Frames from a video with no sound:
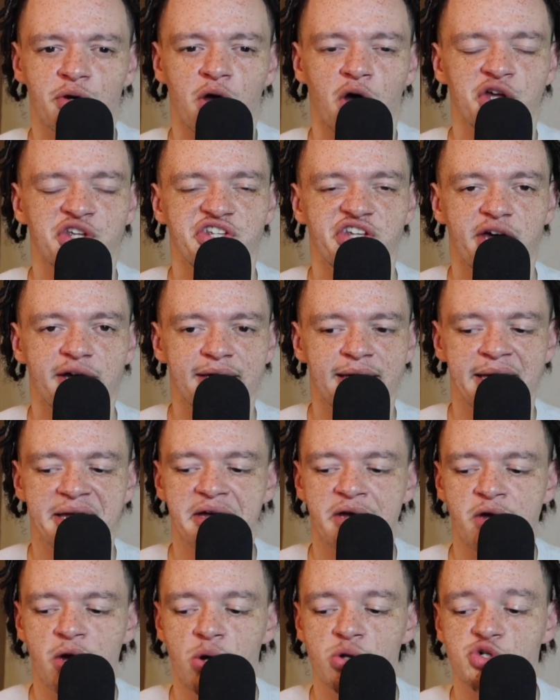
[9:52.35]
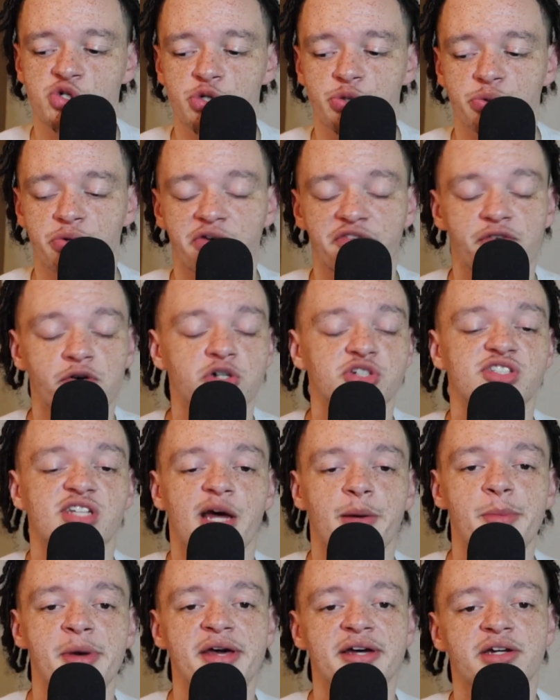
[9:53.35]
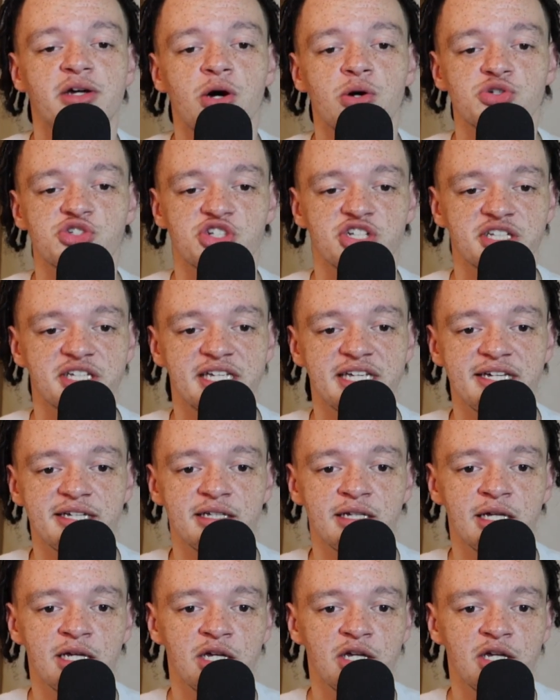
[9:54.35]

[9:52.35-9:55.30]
a young head coach or a first-time head coach to get